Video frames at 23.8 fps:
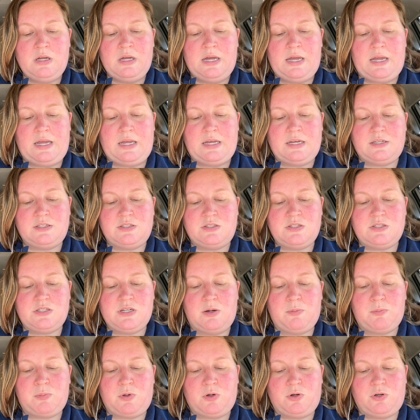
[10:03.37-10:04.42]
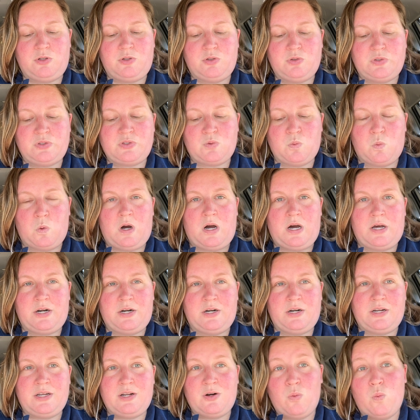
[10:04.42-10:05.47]
and dump your used
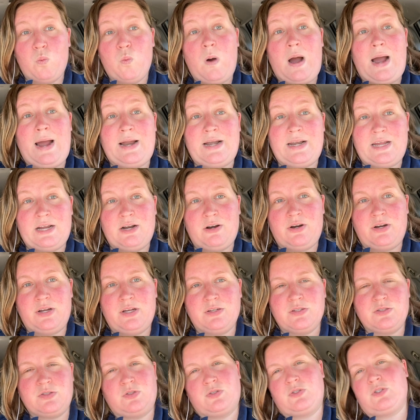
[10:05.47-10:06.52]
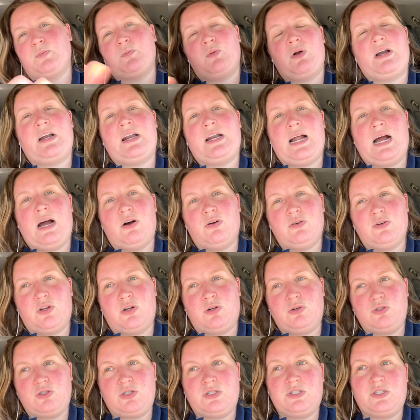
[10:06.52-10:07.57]
water in a wide area. So spread it out.
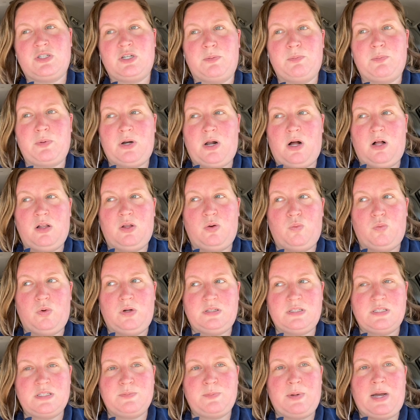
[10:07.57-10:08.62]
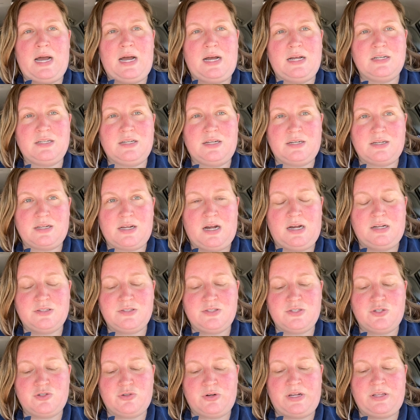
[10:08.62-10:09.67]
Don't just dump it all in one spot and
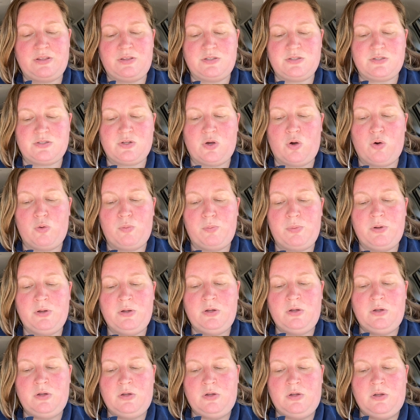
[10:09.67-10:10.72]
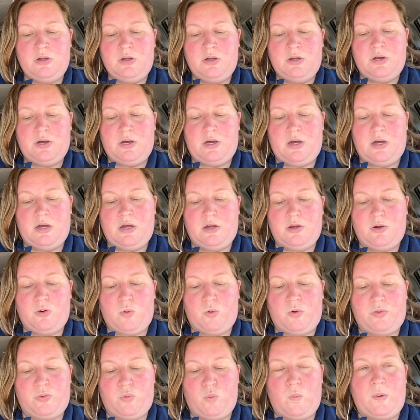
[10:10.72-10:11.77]
concentrate the soap uh,
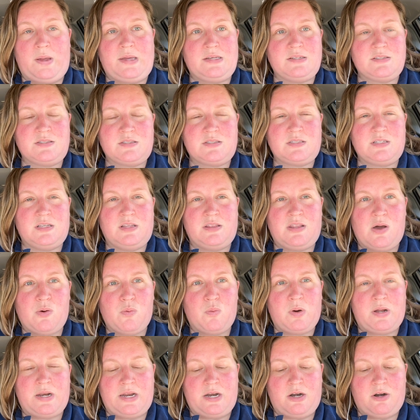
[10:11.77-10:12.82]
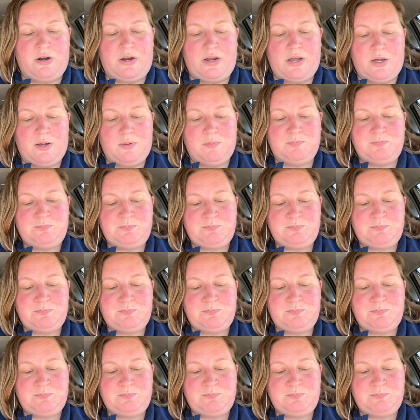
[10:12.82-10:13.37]
or the waste in that one area.